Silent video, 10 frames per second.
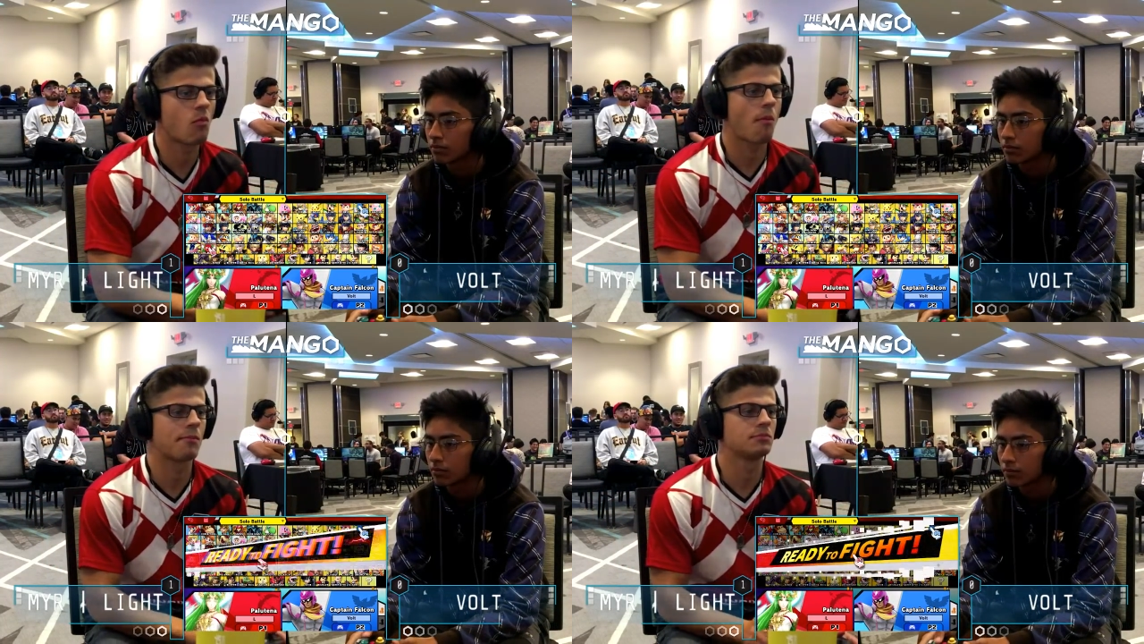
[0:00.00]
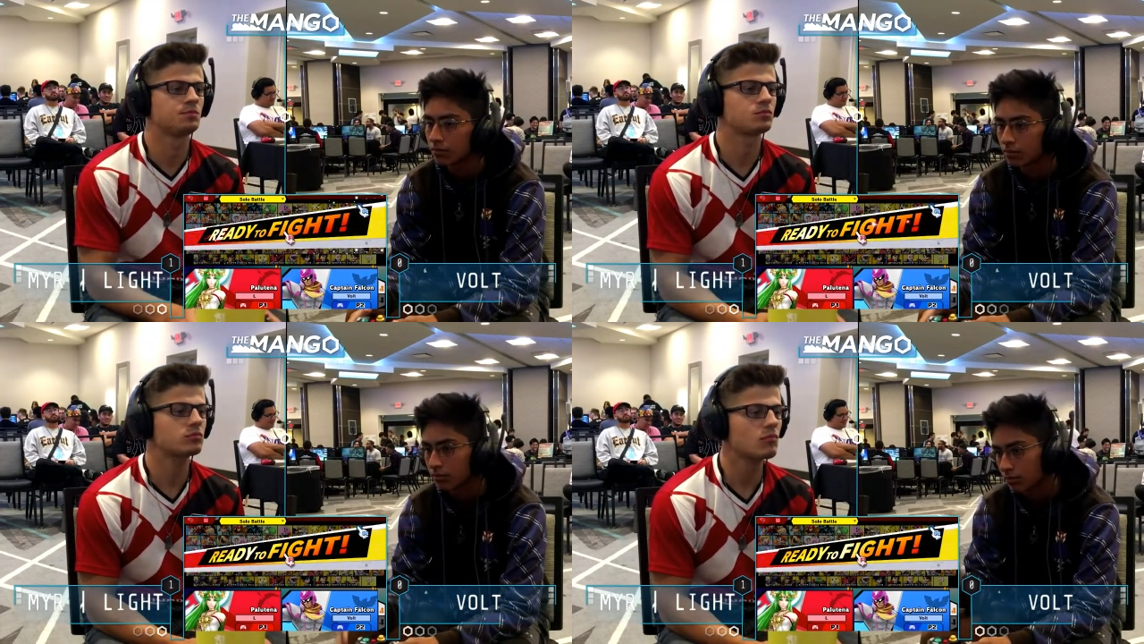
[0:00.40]
Speaker 1: he
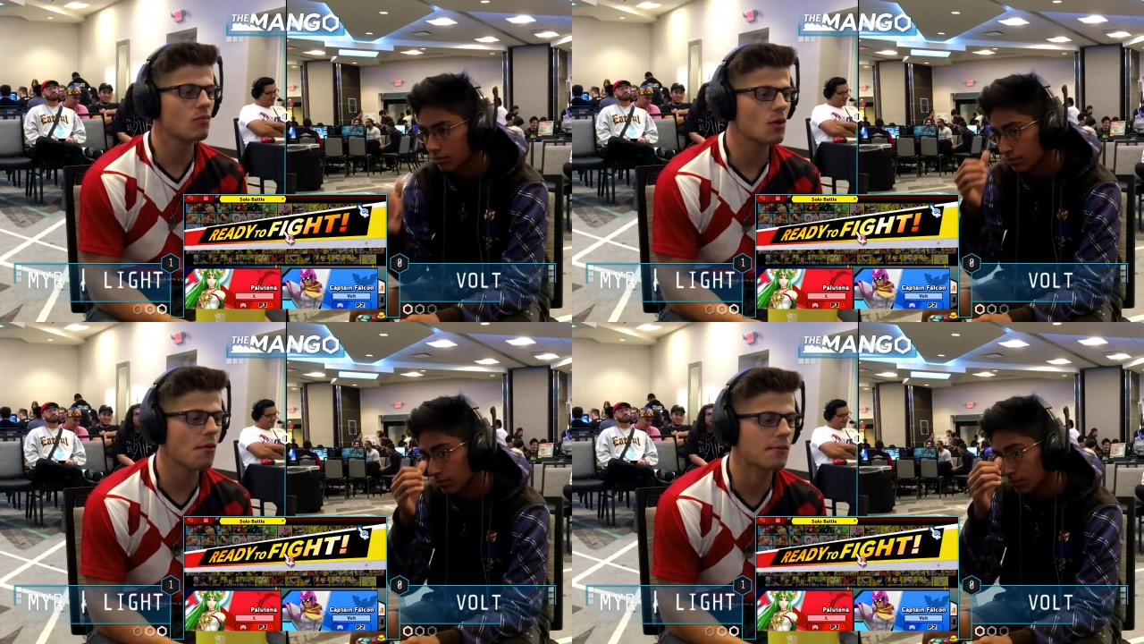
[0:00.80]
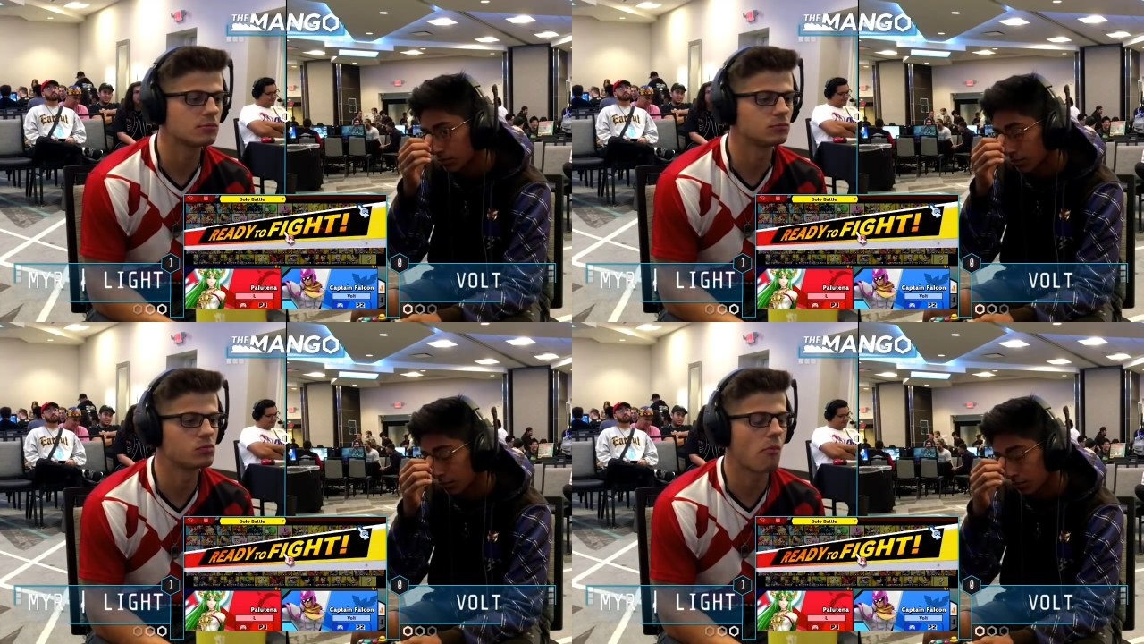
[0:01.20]
definitely has that like
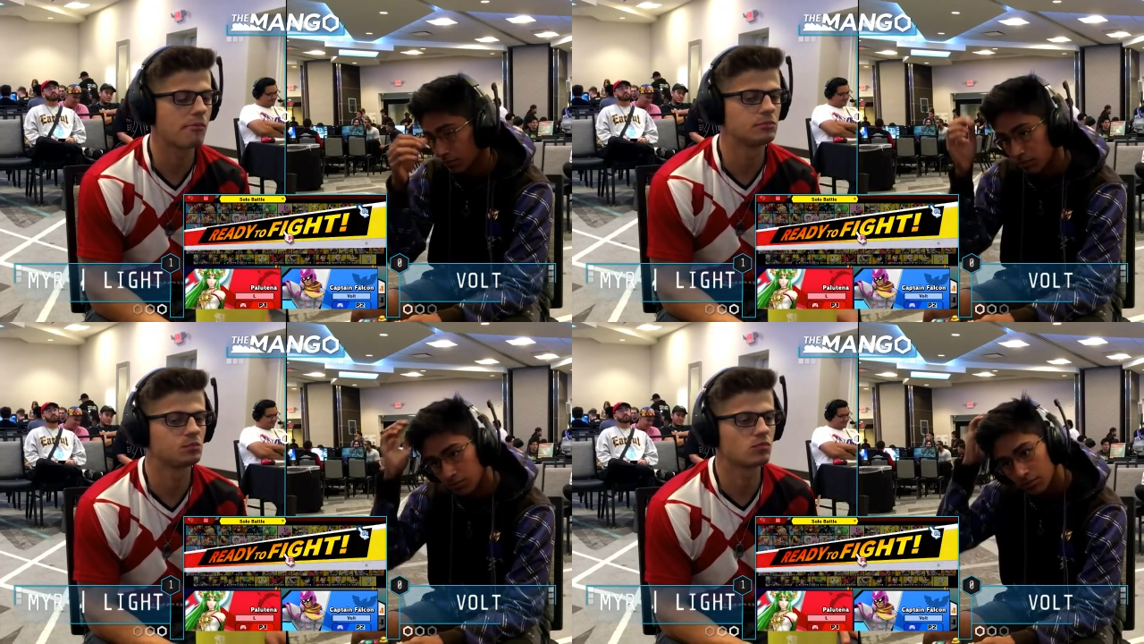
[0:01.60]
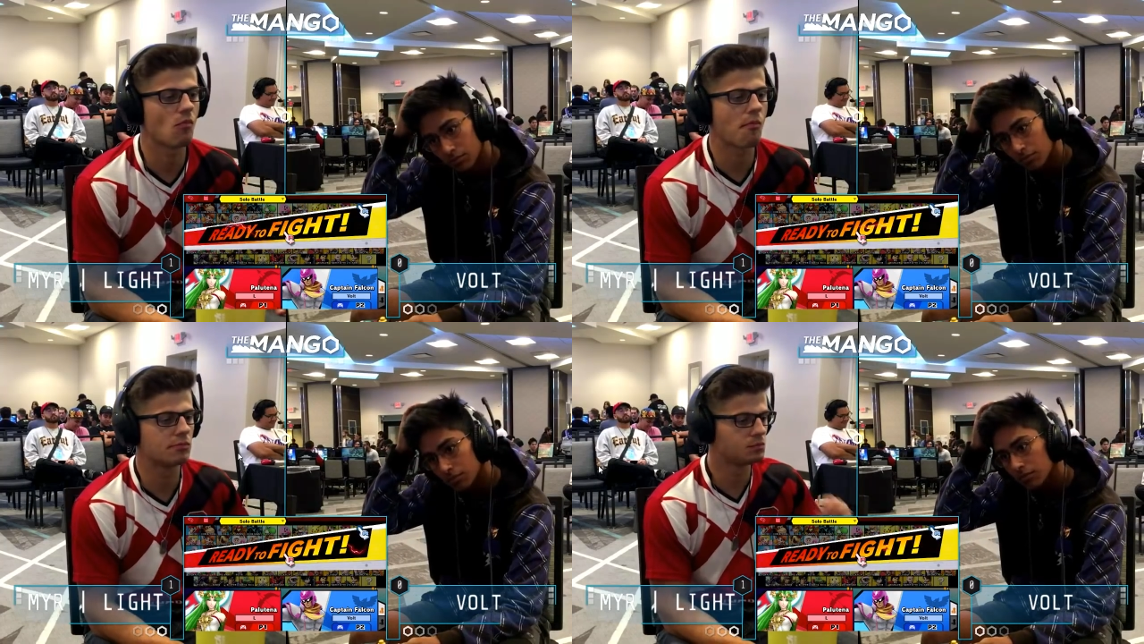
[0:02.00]

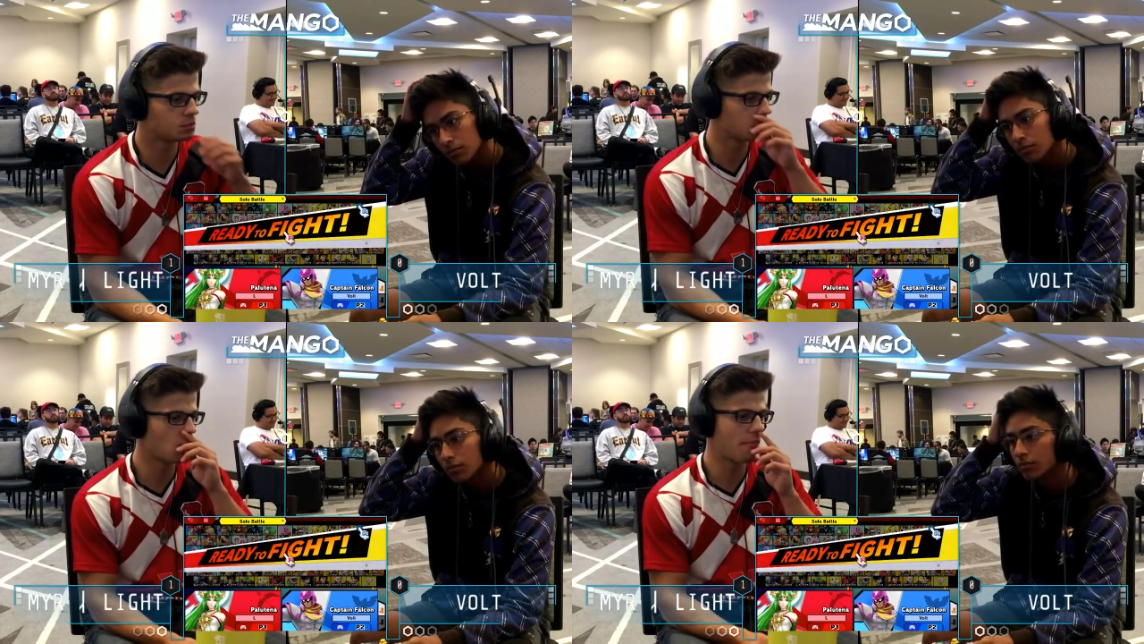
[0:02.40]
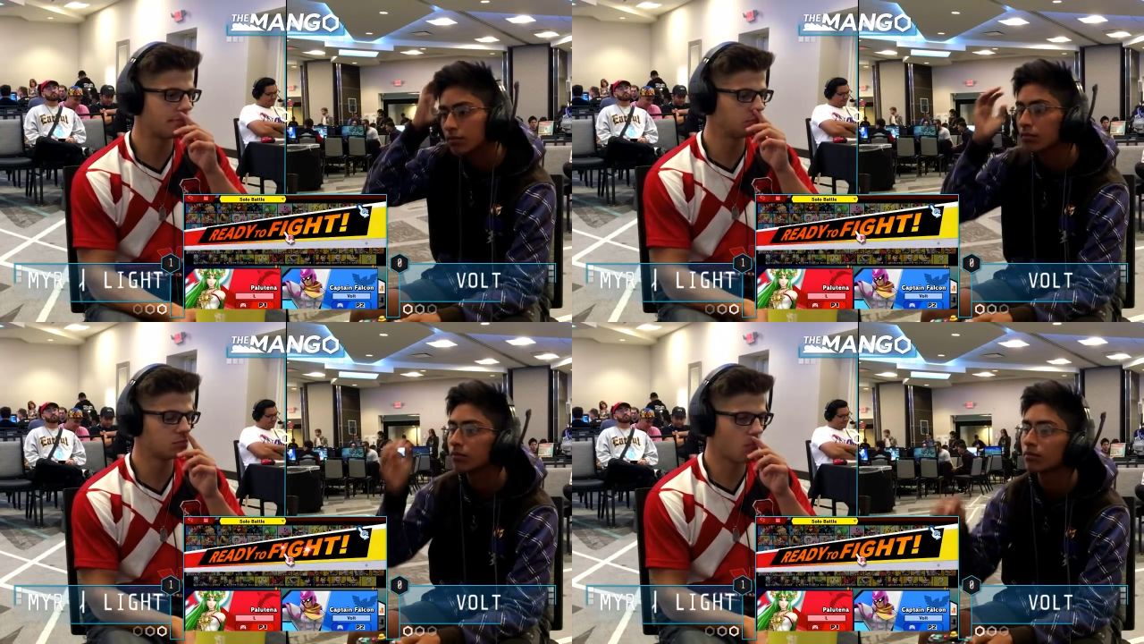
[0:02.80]
Joker-esque main
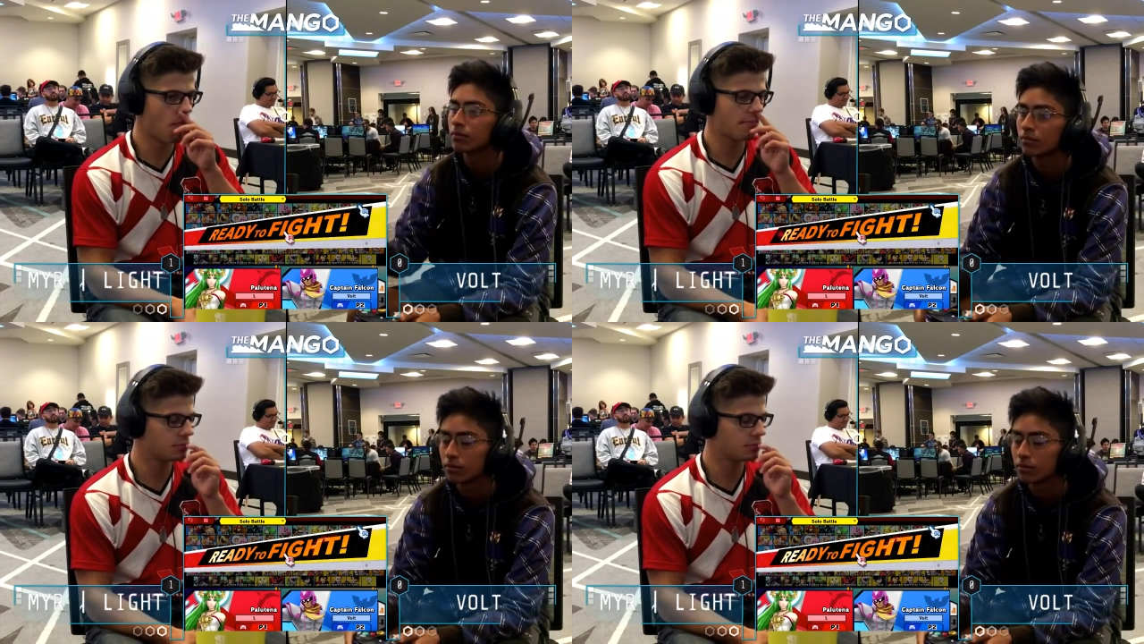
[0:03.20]
character feel.